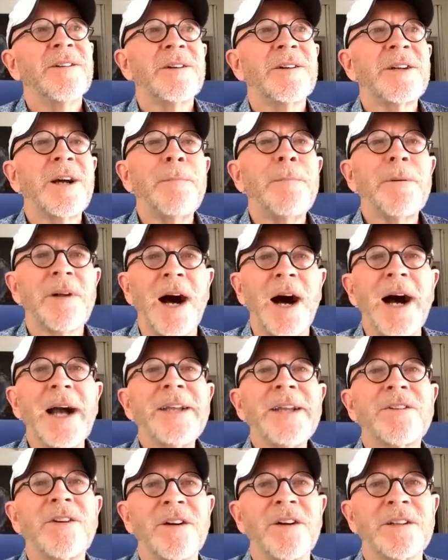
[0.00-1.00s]
know, a couple
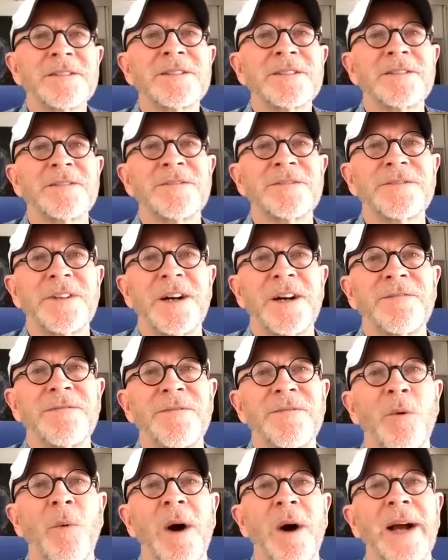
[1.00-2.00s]
icons of the
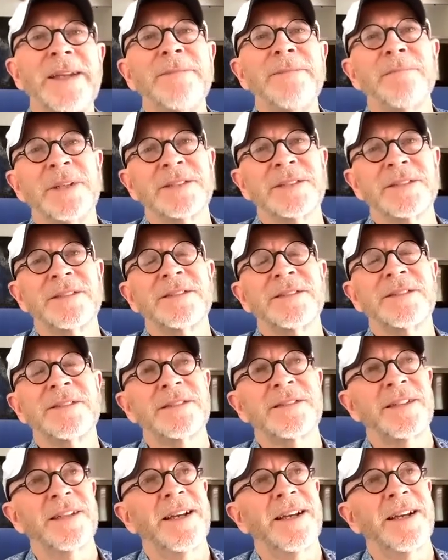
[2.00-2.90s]
wine business